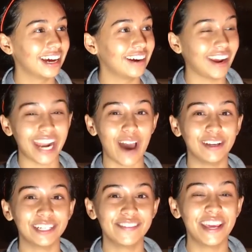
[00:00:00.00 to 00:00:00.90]
Right now, I
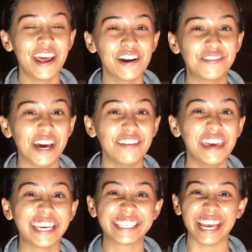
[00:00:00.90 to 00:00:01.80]
don't even know if I
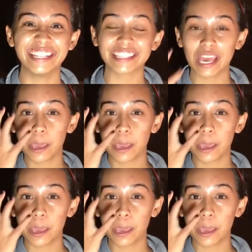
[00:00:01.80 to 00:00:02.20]
make sense,